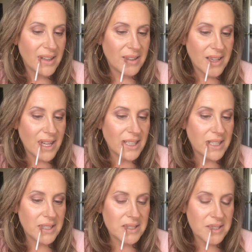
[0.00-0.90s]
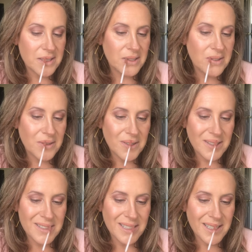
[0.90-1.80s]
This color is just
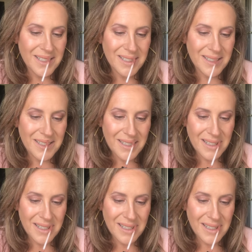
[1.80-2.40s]
gorgeous.